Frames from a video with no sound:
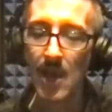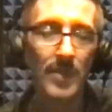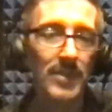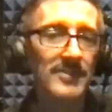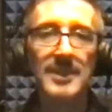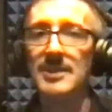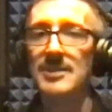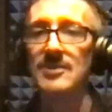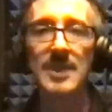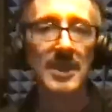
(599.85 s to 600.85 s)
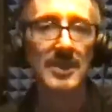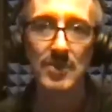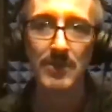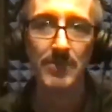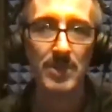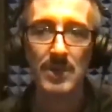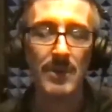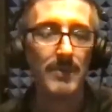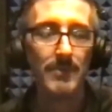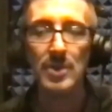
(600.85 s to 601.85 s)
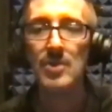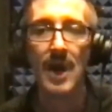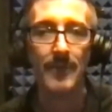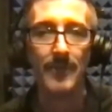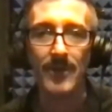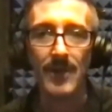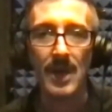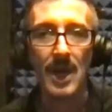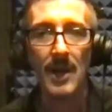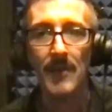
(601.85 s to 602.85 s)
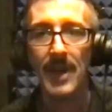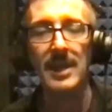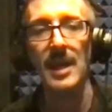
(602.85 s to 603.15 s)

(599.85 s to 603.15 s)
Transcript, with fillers: all of a sudden it sort of blew up. I